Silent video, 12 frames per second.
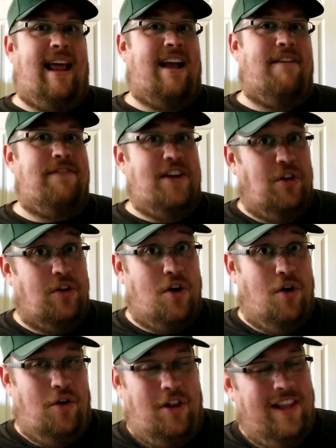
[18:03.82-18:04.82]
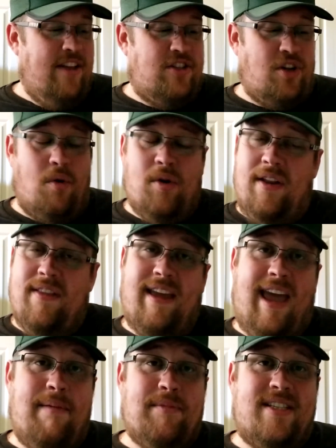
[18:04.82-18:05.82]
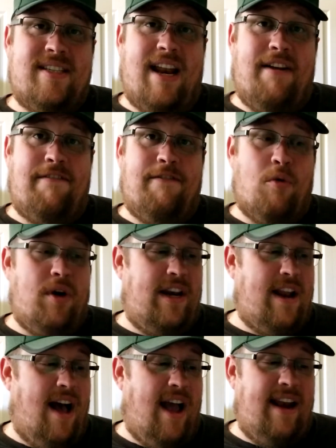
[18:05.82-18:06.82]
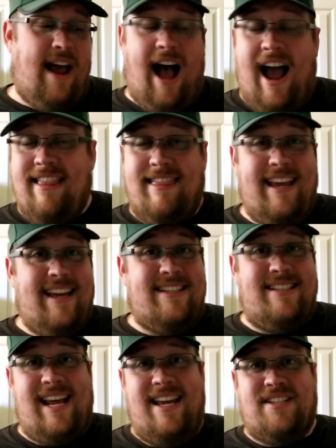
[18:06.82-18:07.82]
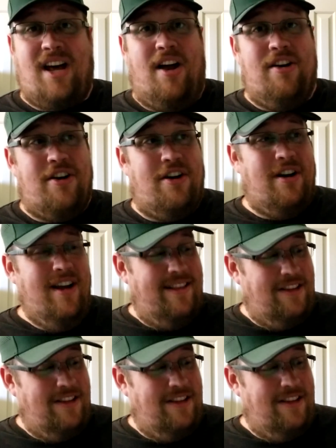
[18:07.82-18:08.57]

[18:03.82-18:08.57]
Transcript: like a field goal. Total in the game is set at forty-nine. I think it stays under.